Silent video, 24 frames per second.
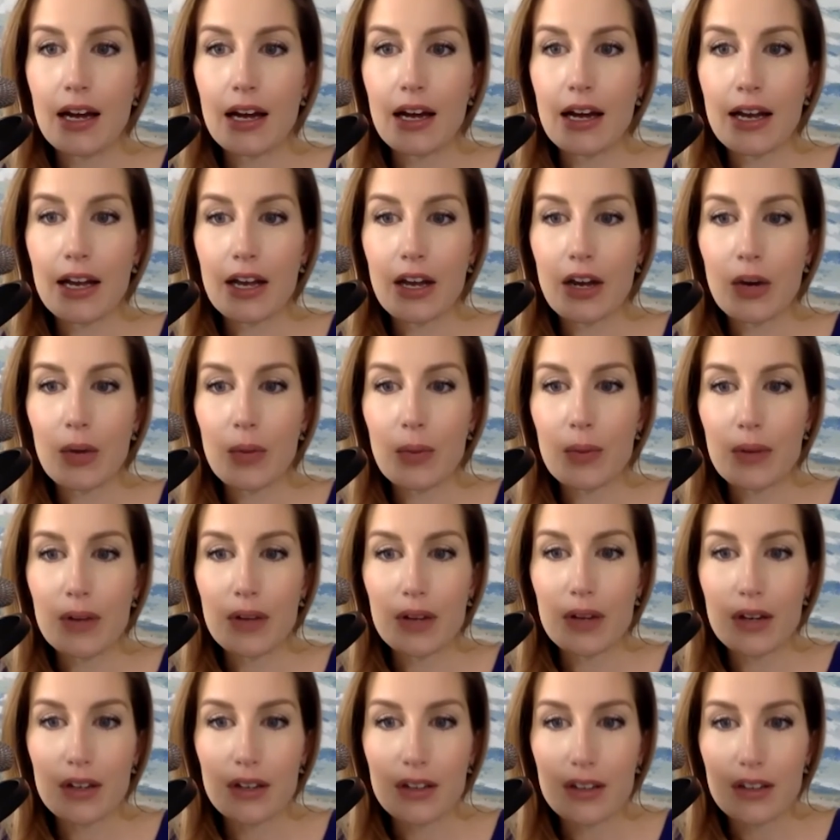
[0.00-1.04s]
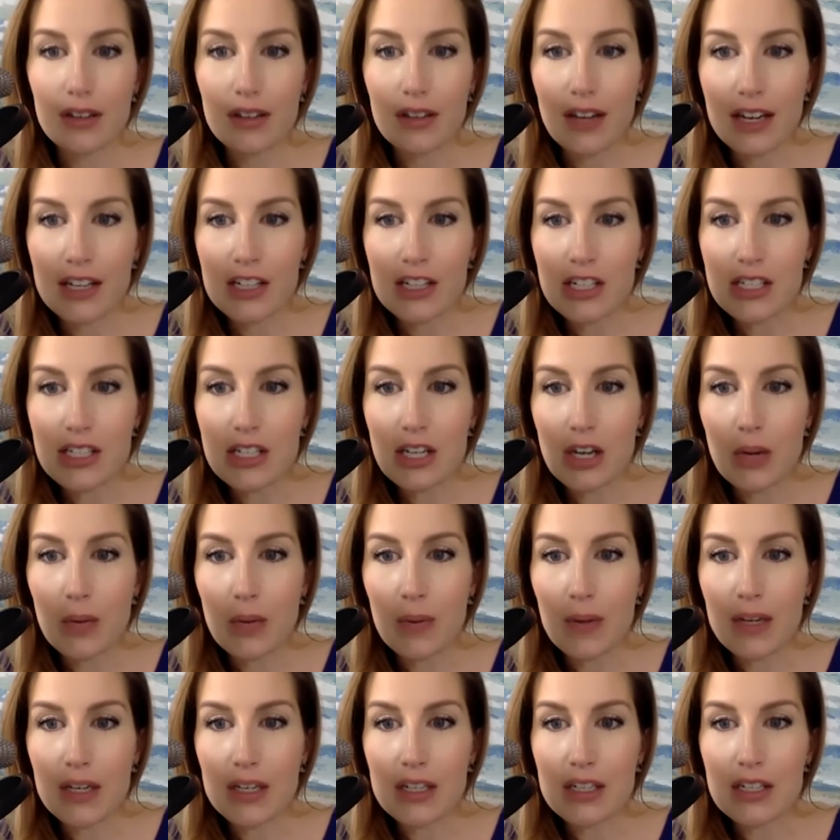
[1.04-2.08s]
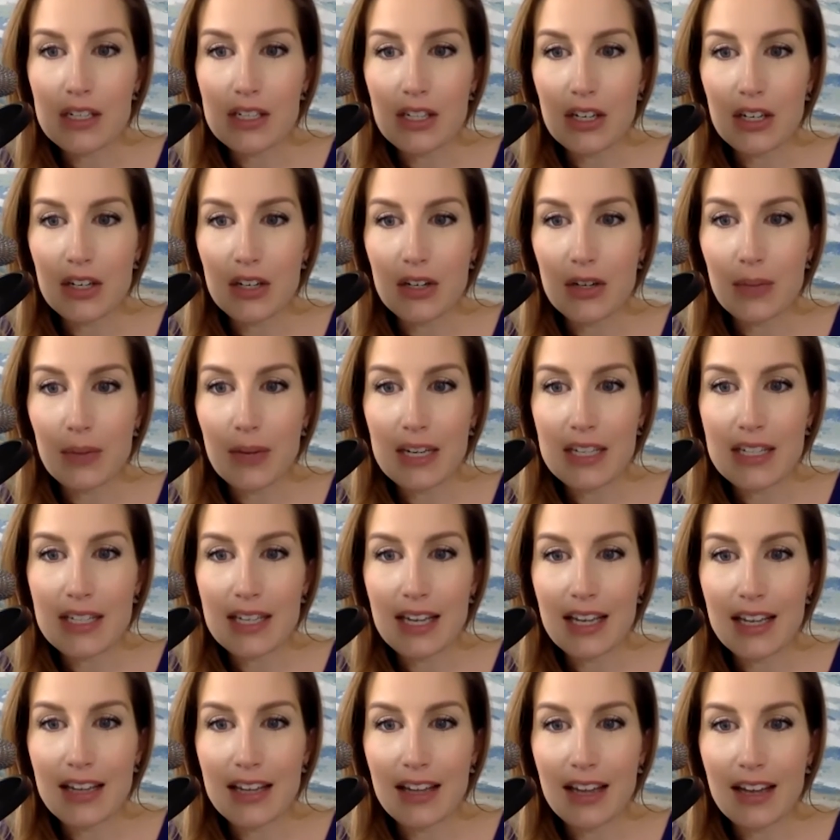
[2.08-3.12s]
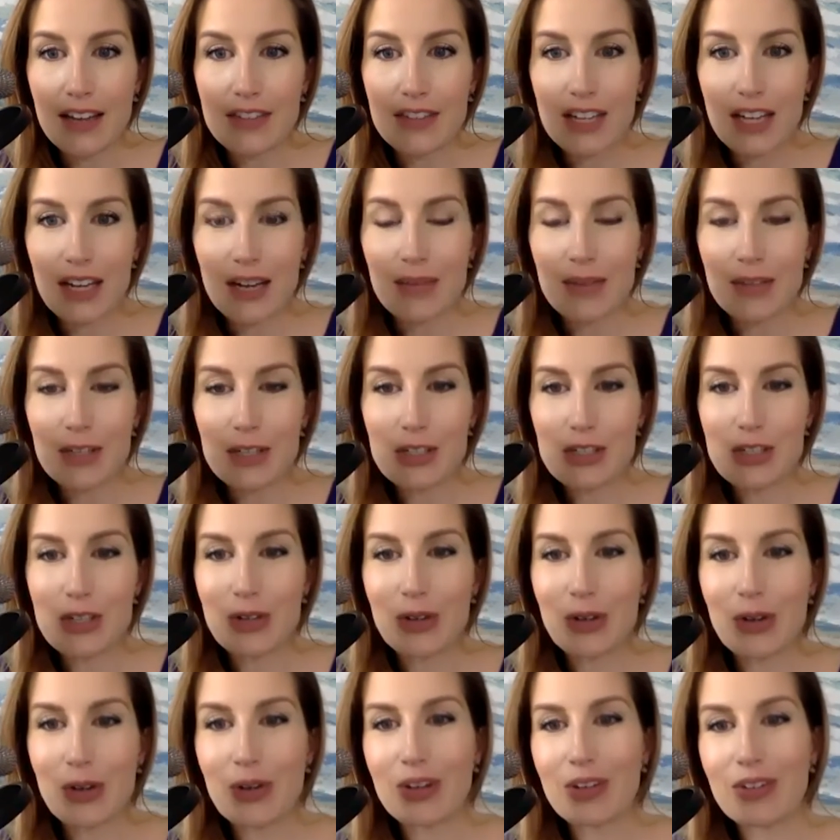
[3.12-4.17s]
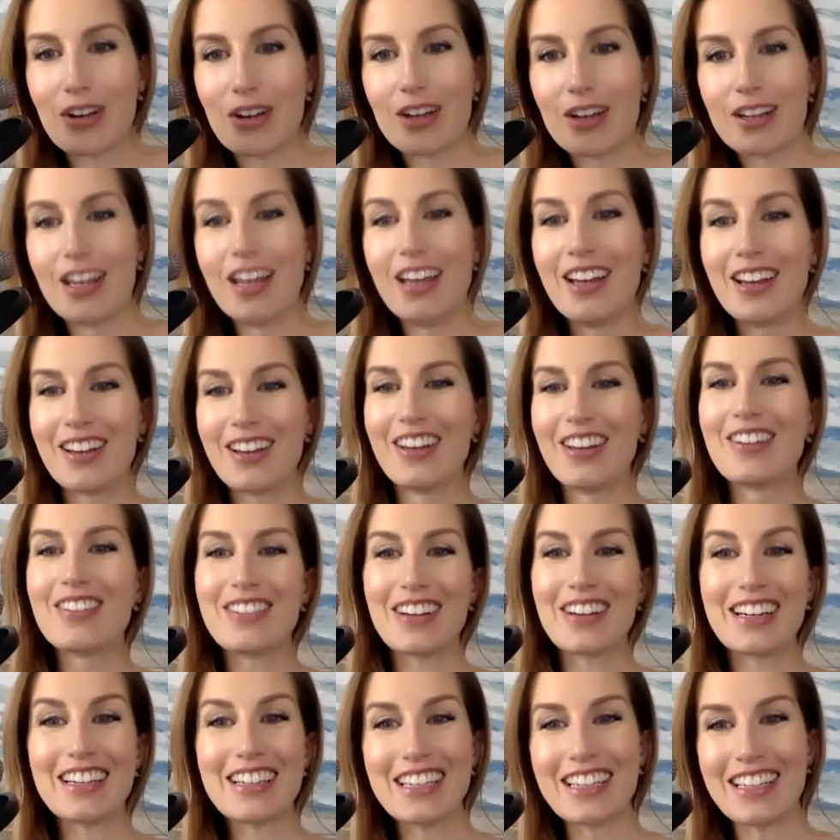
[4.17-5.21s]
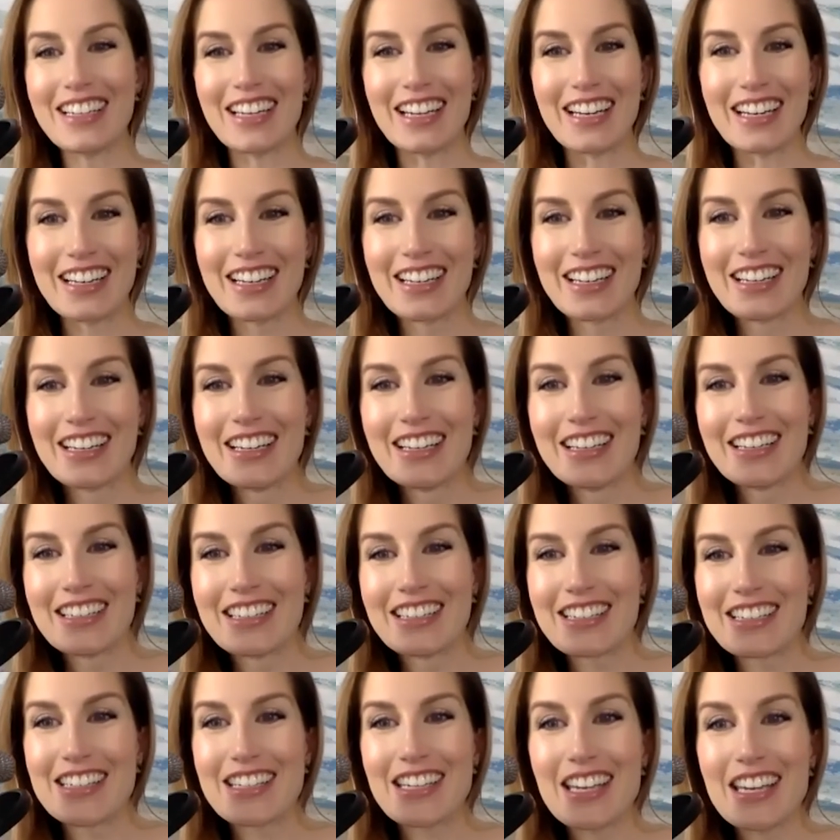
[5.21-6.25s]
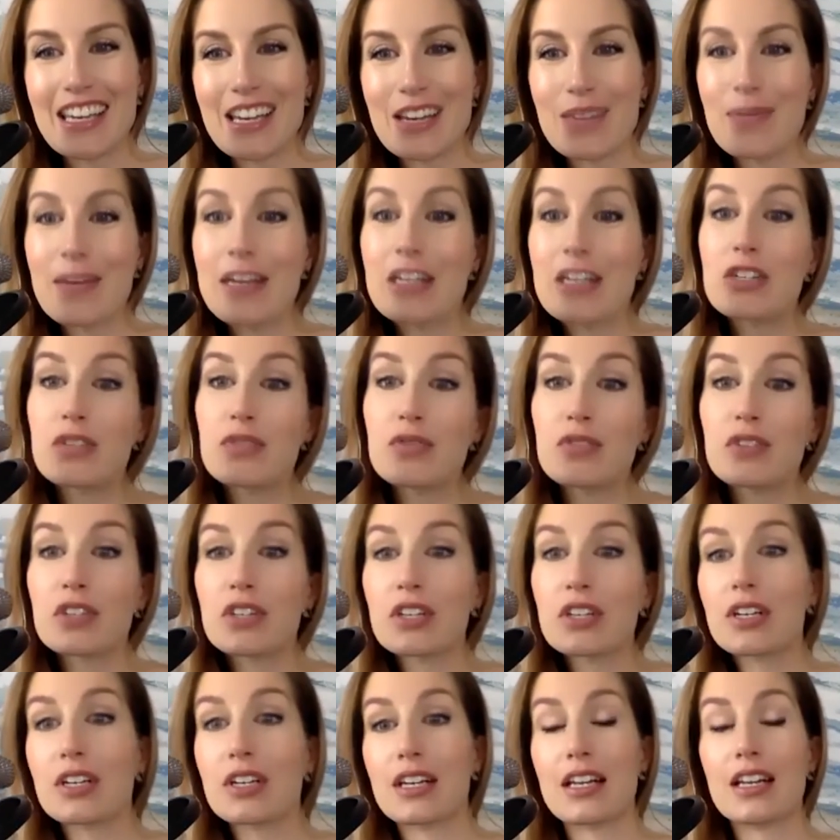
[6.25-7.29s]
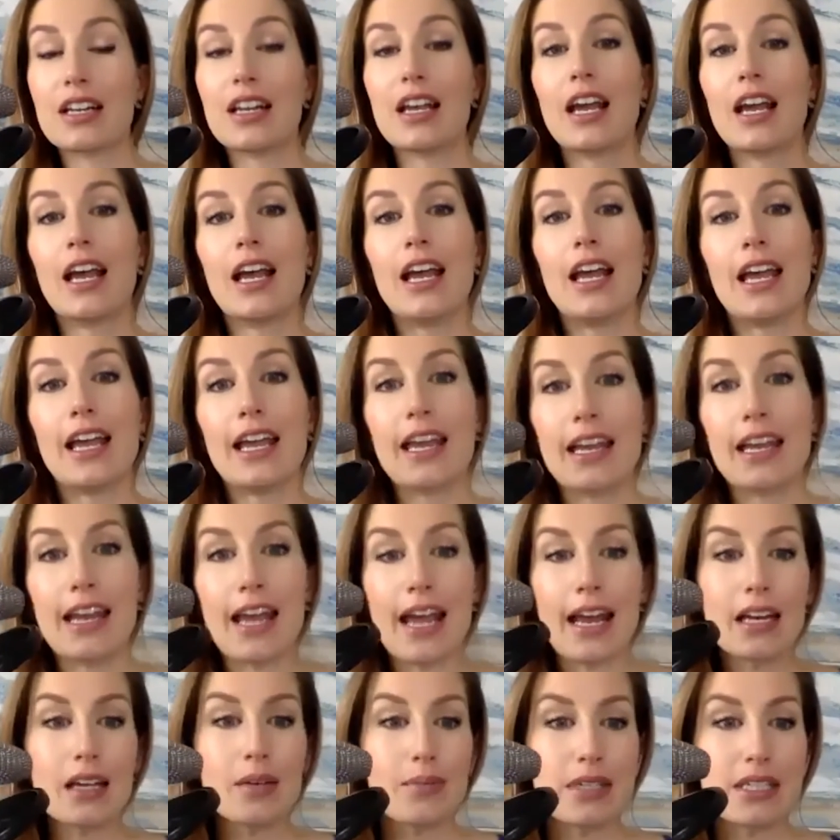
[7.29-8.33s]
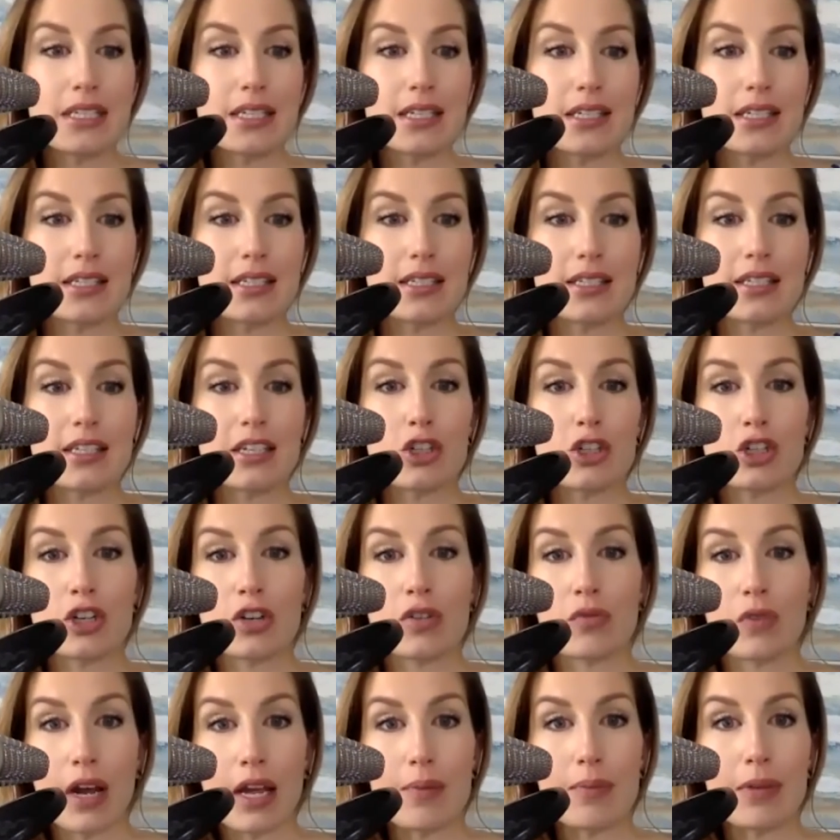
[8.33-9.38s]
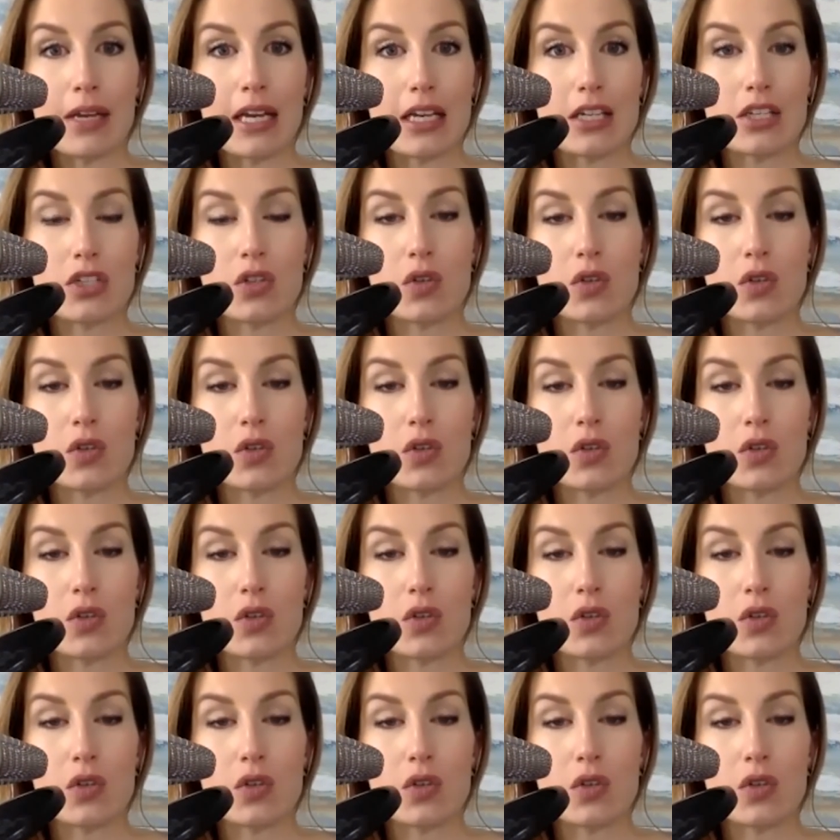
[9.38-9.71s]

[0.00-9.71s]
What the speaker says: I just opened, so by saying lifetime, there's no going wrong. Very good. See, it makes you feel good in any business decision, right? Because